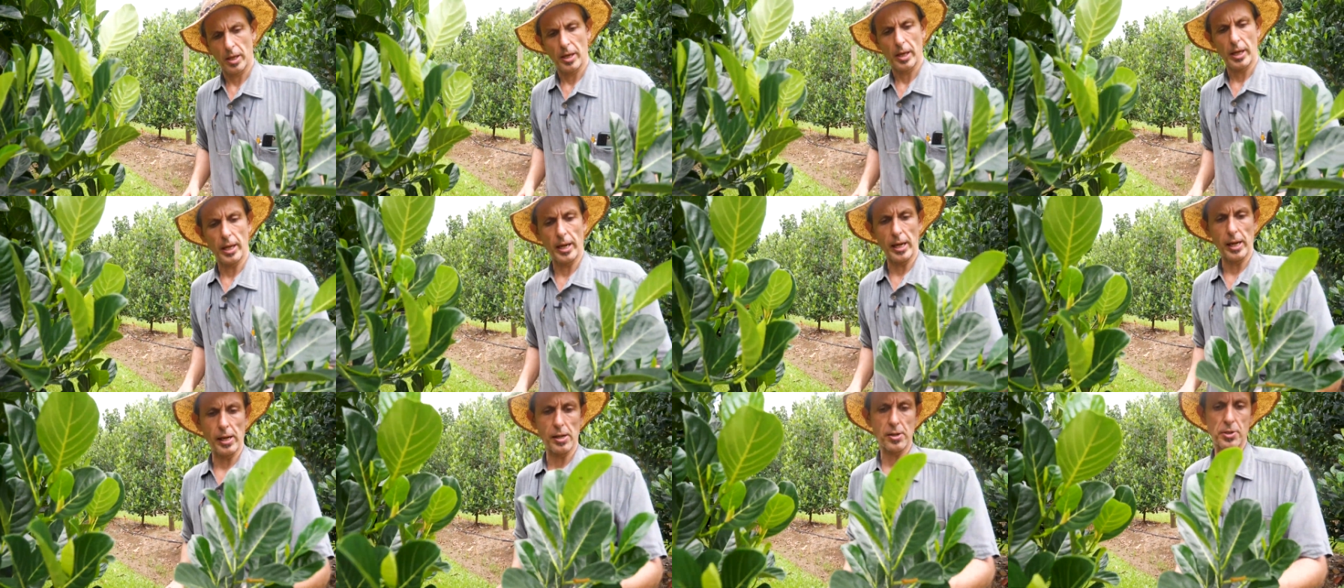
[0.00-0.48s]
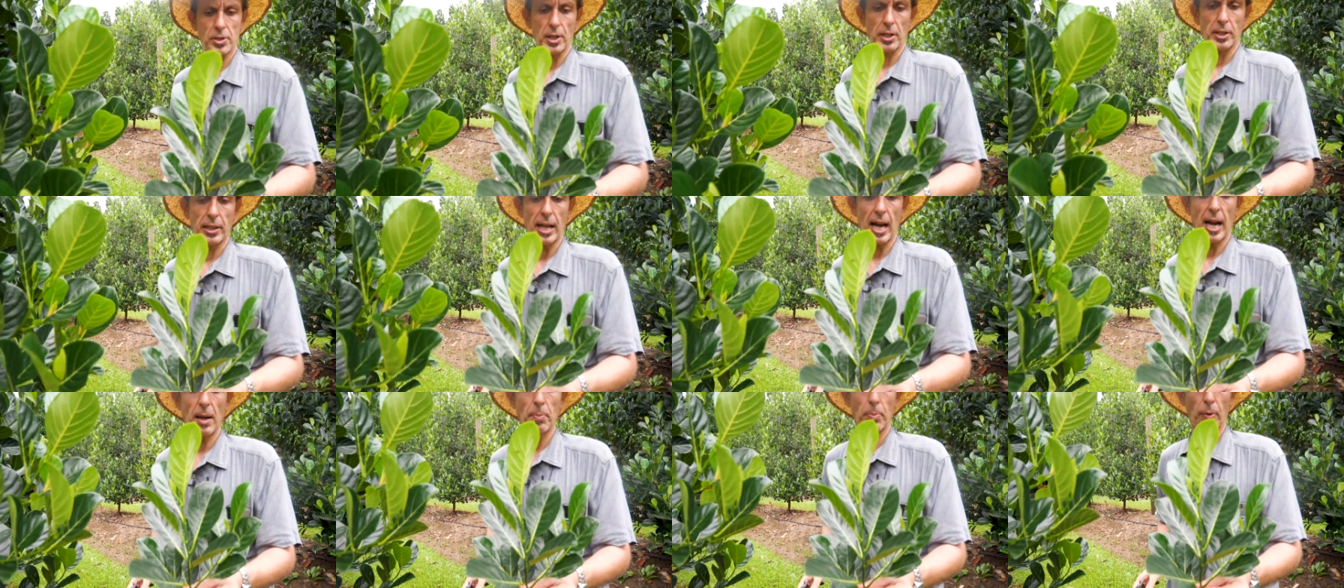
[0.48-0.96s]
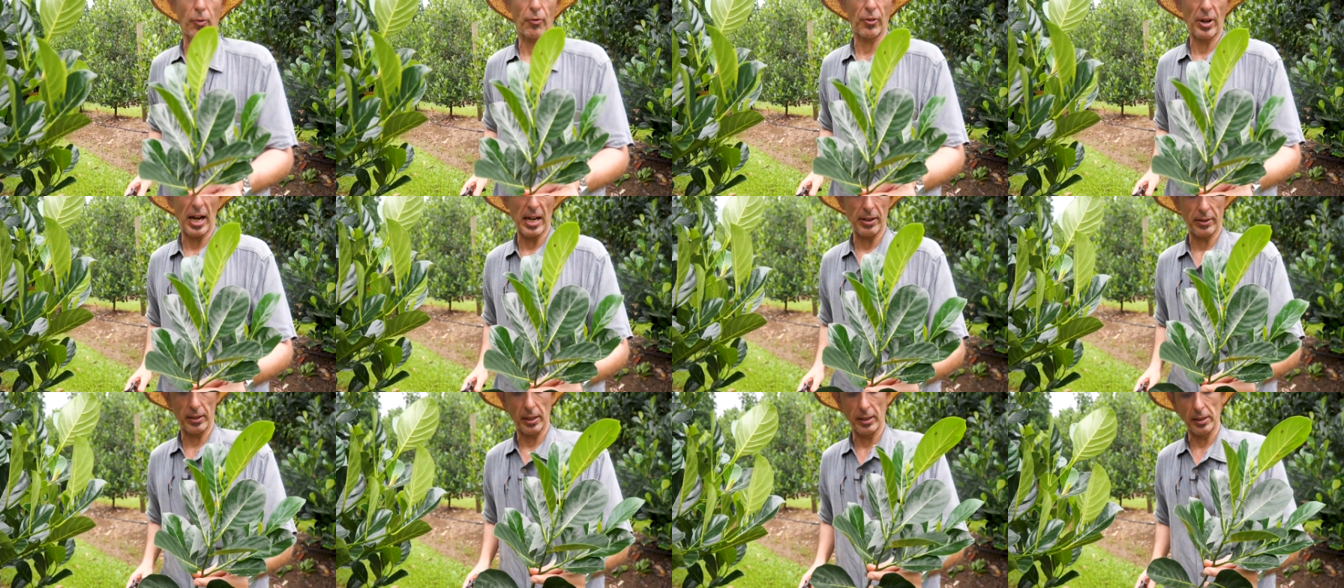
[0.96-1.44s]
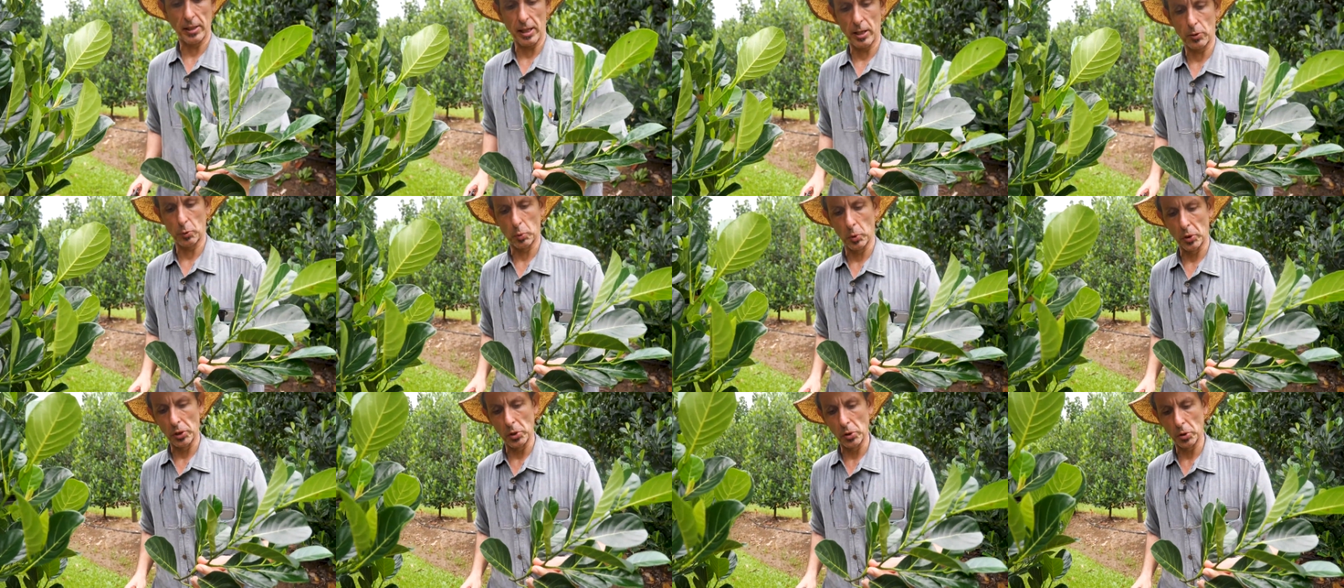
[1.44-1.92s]
is the type of cutting
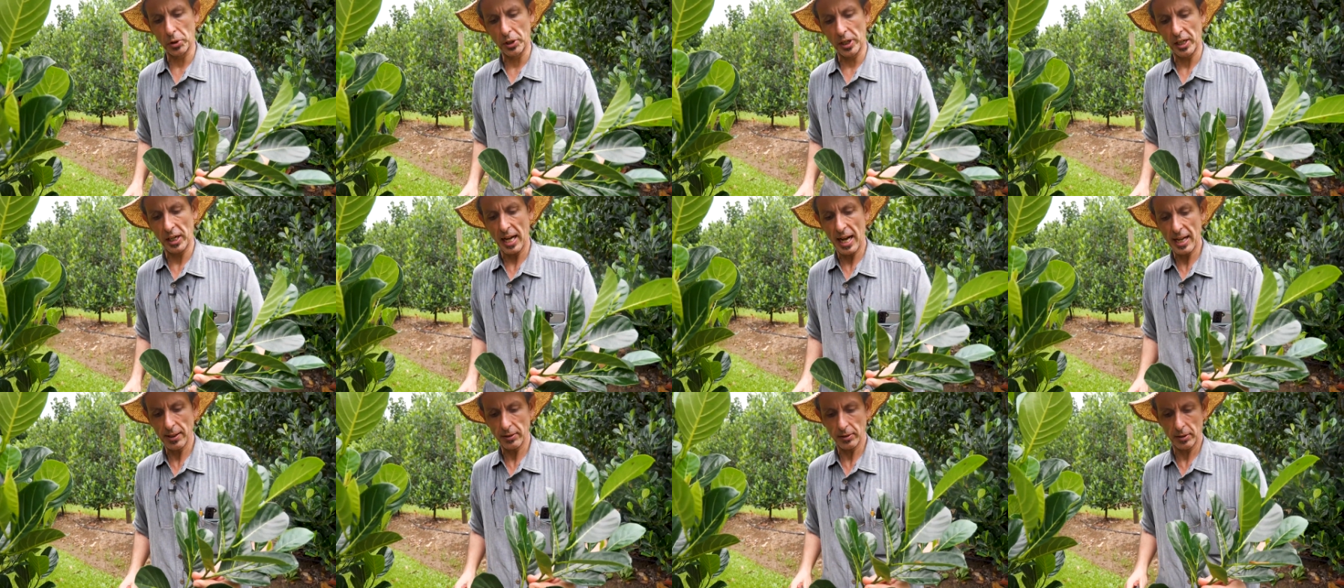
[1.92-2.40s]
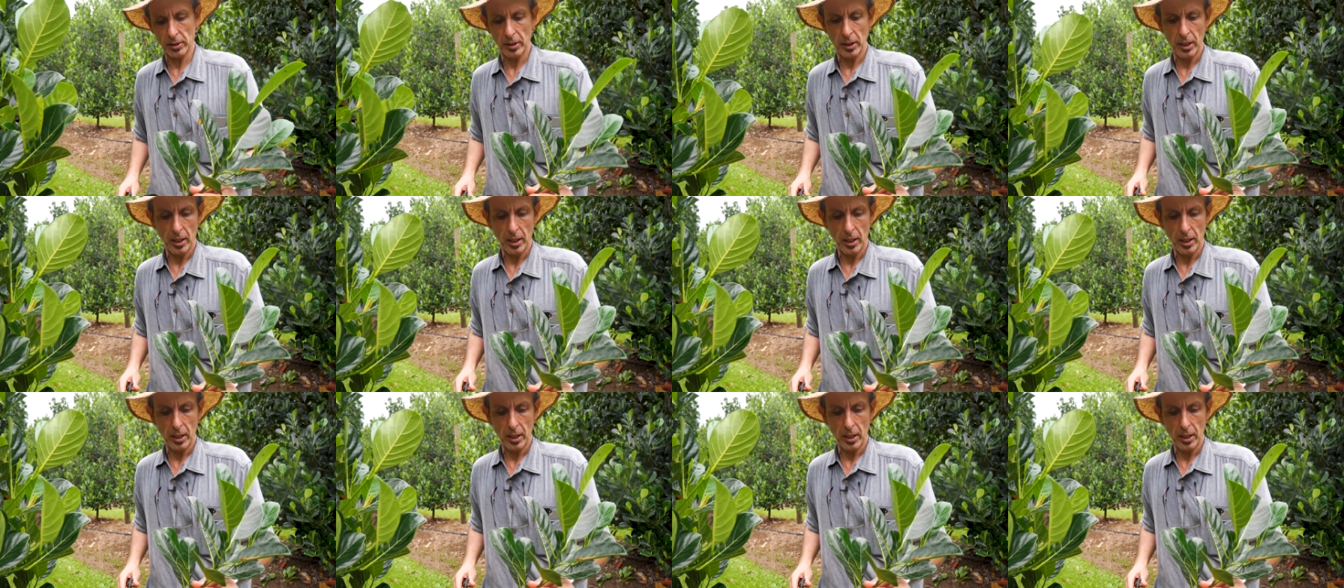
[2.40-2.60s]
that we're looking at.